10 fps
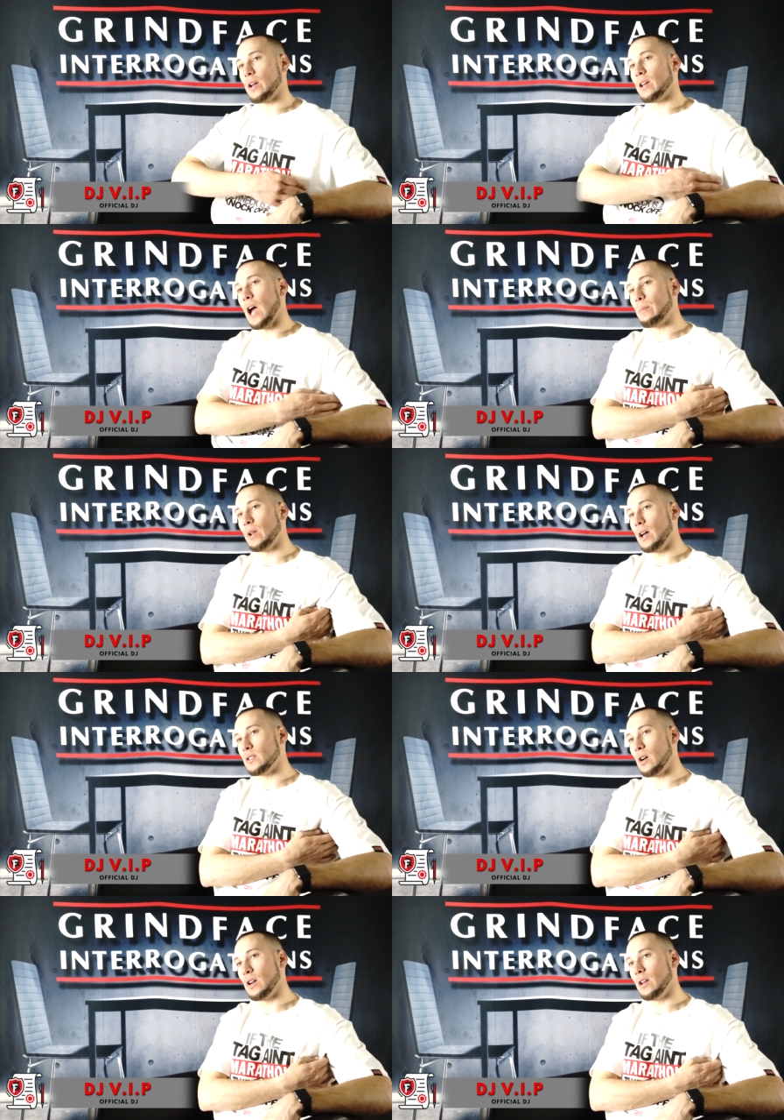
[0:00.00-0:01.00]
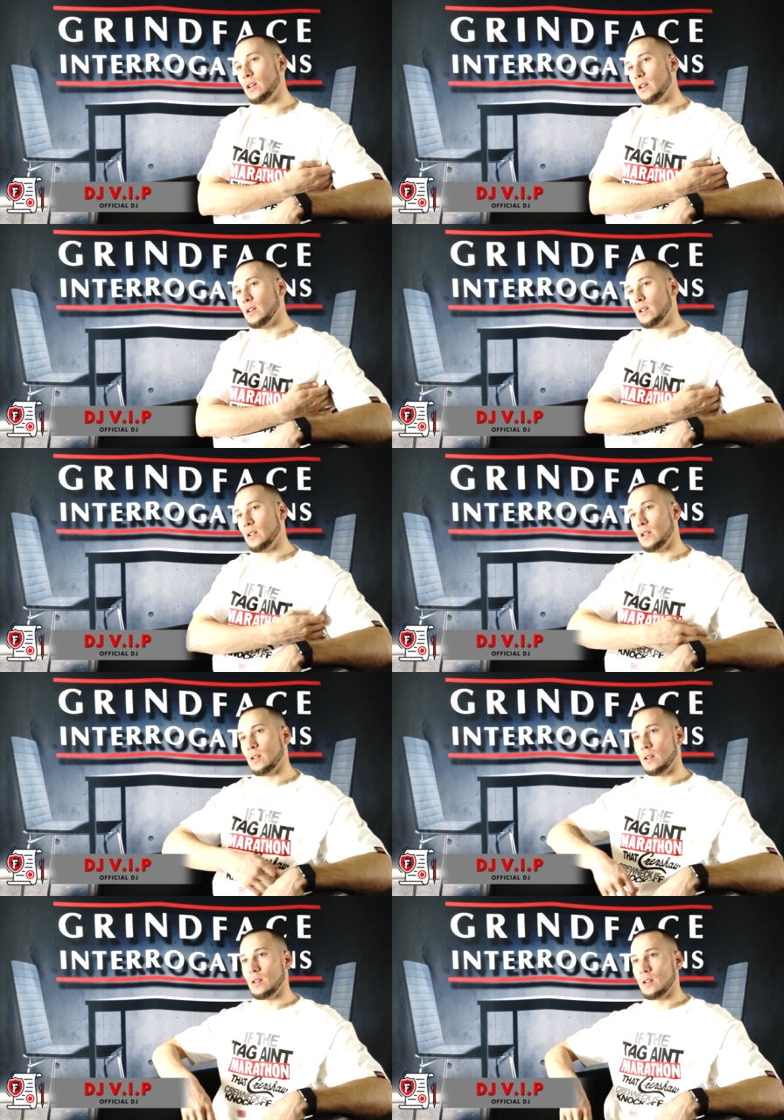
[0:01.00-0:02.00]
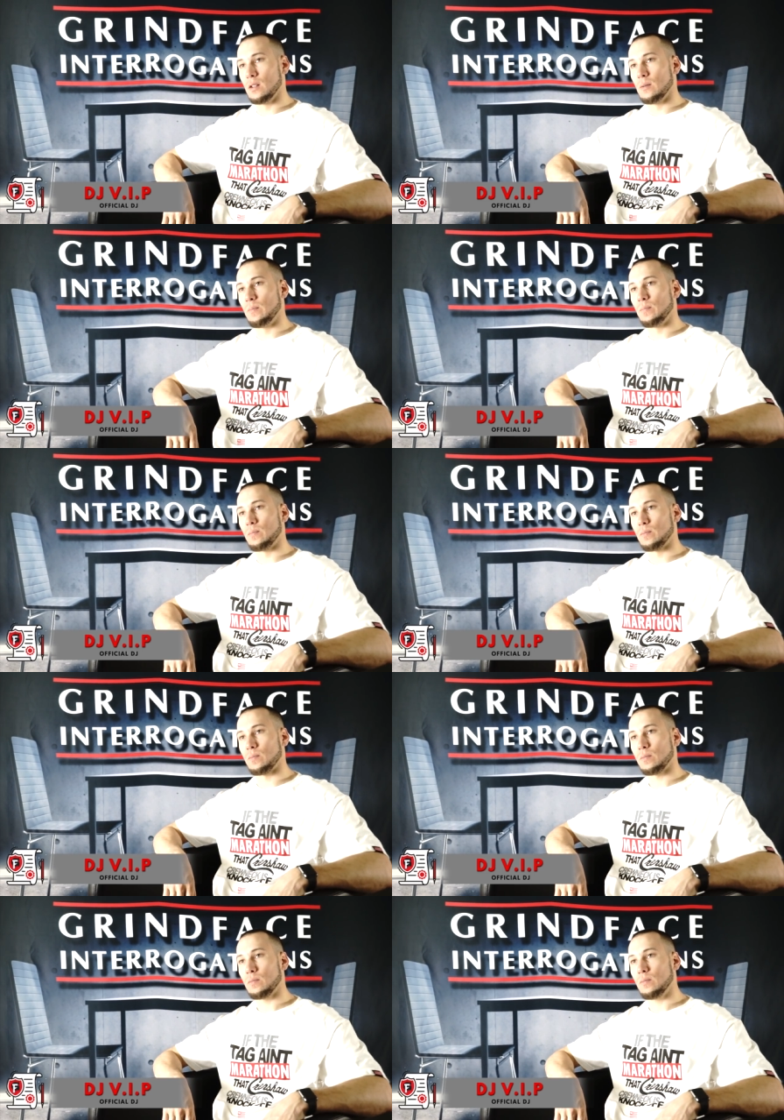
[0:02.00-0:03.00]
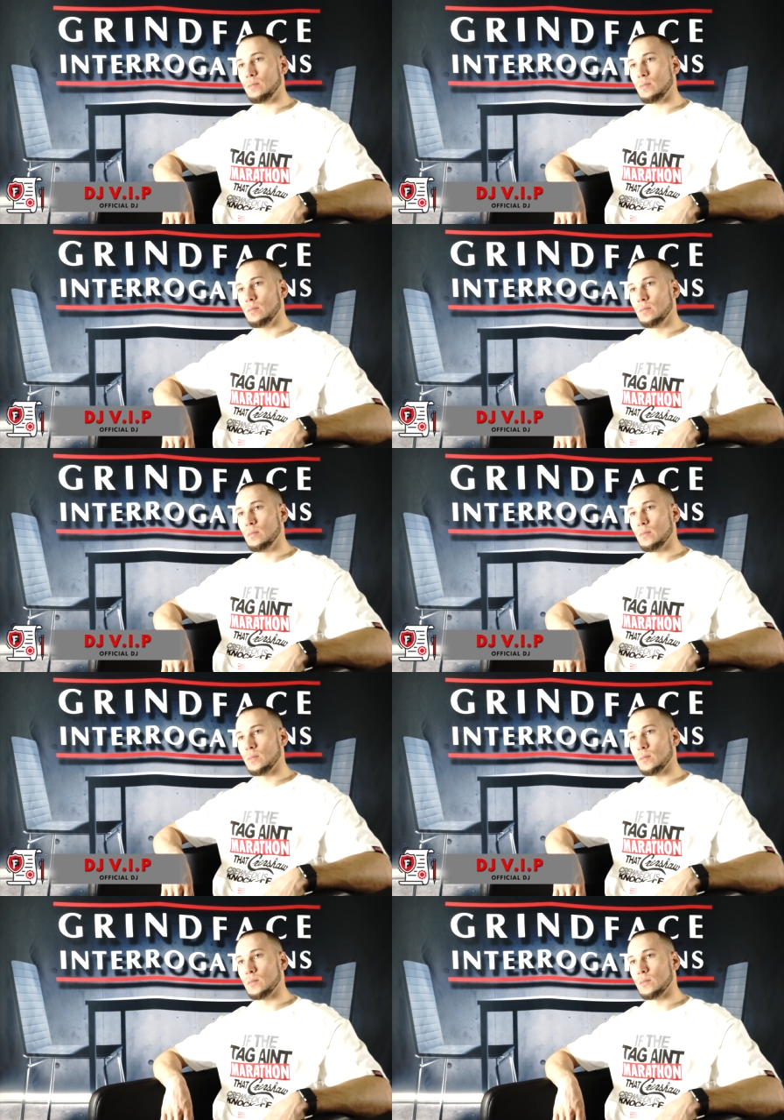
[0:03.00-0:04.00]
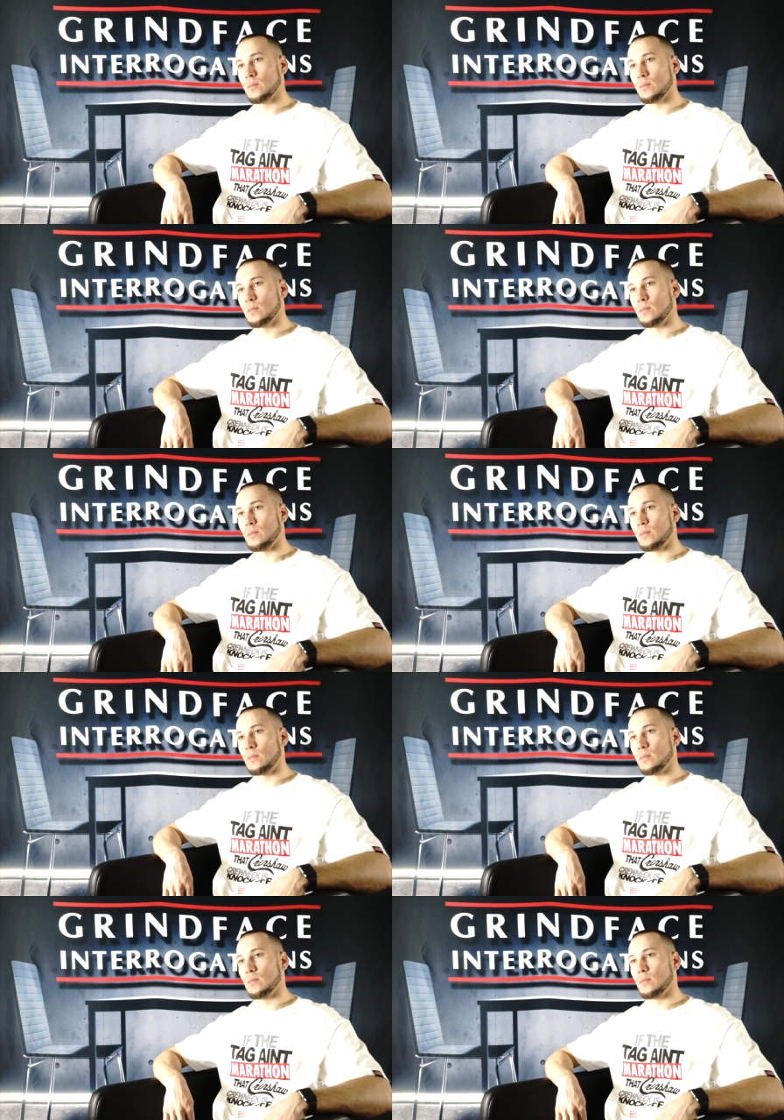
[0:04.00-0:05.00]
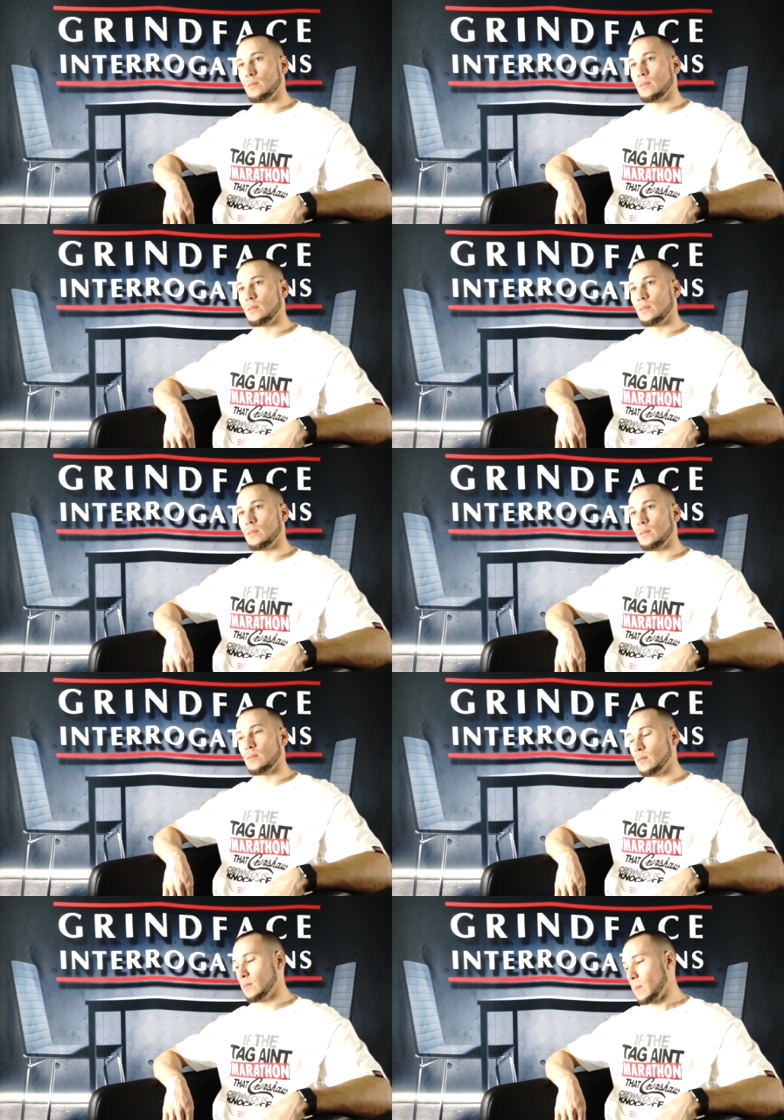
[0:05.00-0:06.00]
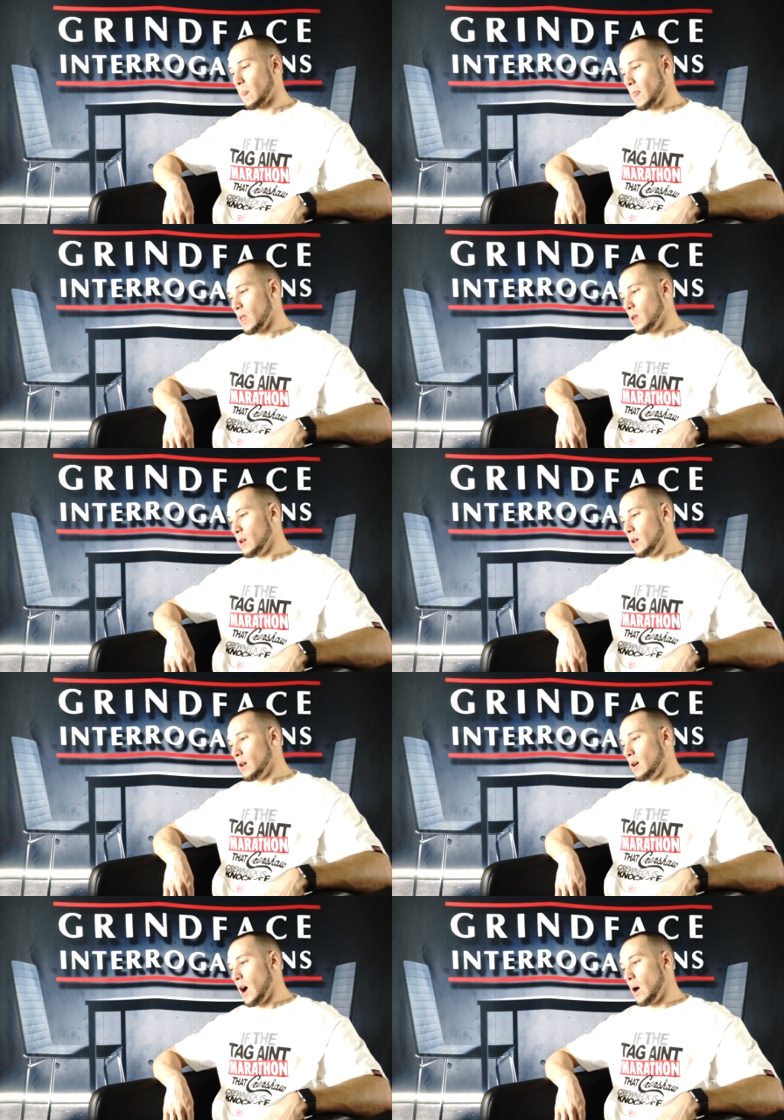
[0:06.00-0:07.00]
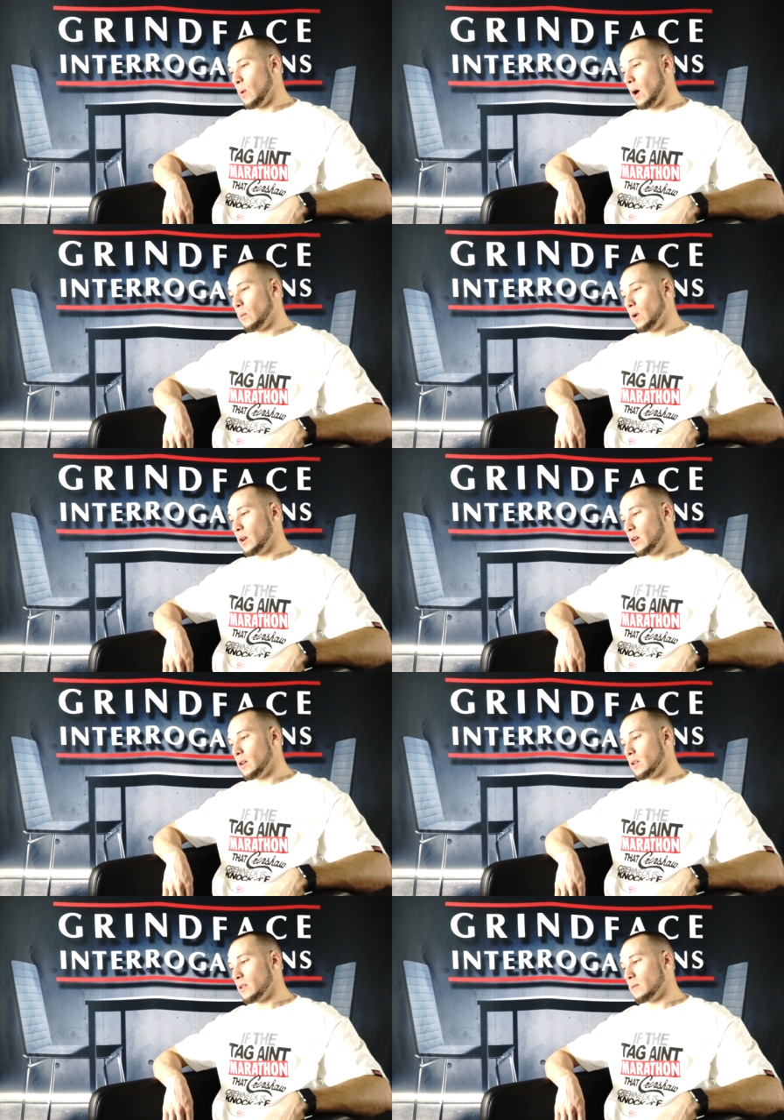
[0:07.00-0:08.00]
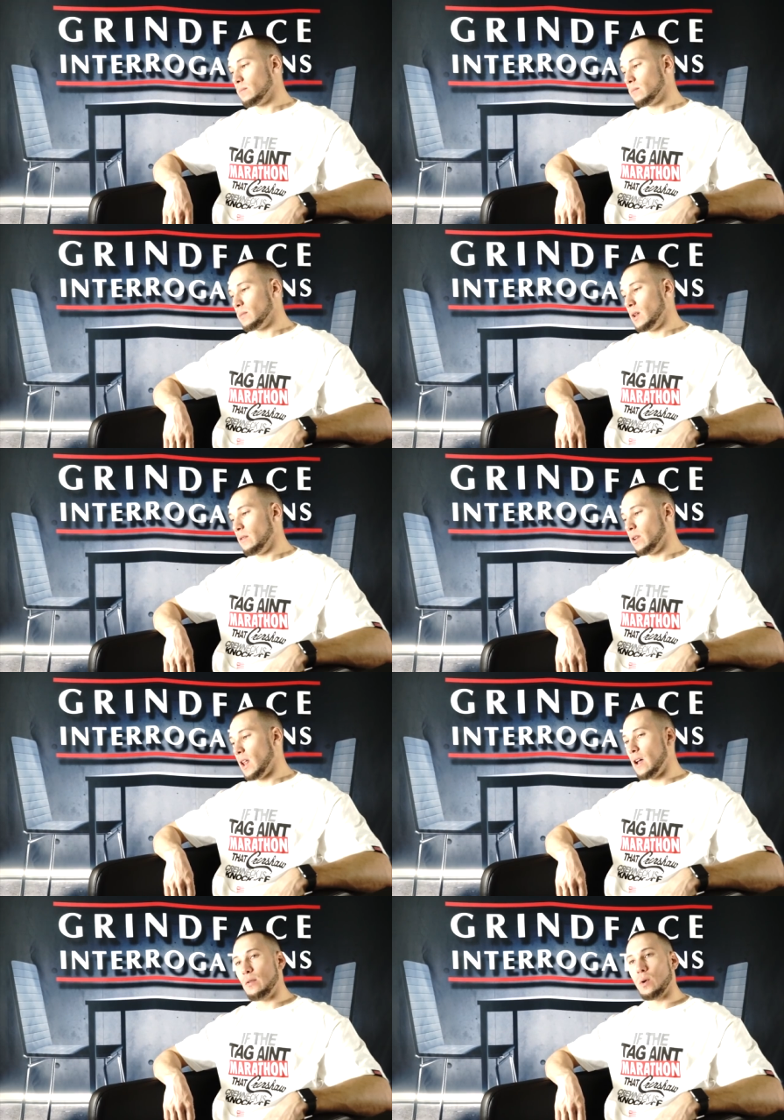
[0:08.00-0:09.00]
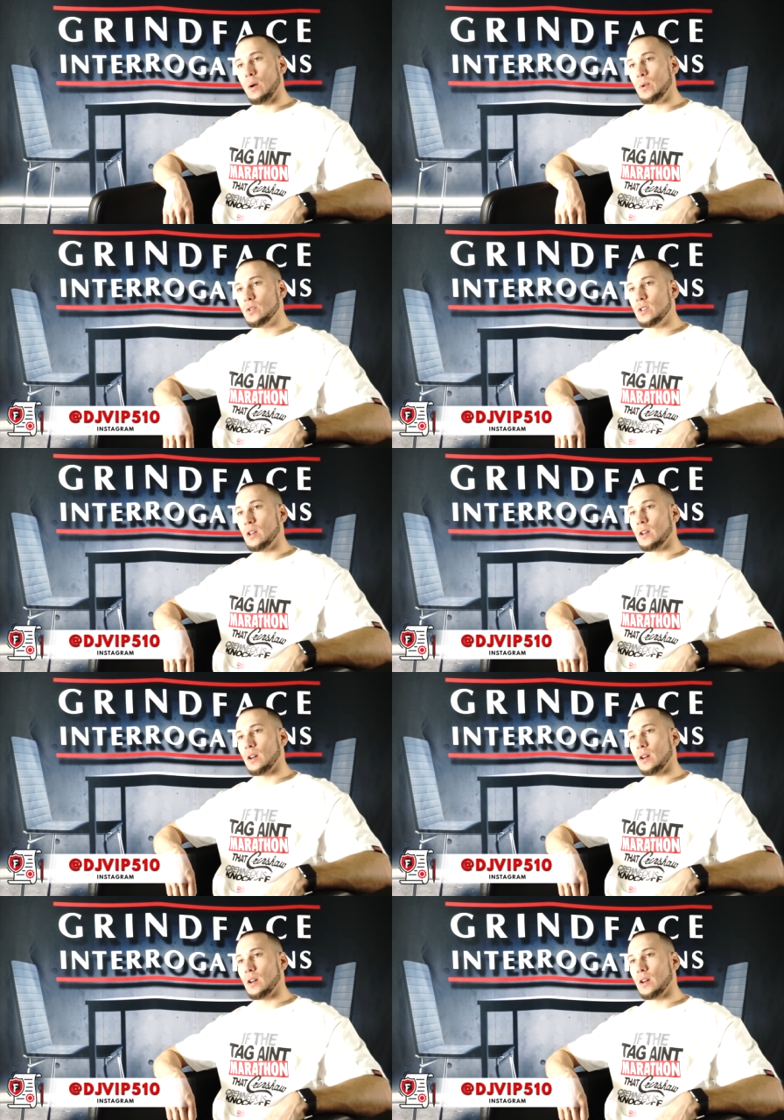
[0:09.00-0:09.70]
I could capitalize on it. So, what's your ultimate goal in this whole DJing world, man? I, I want to live a life around music.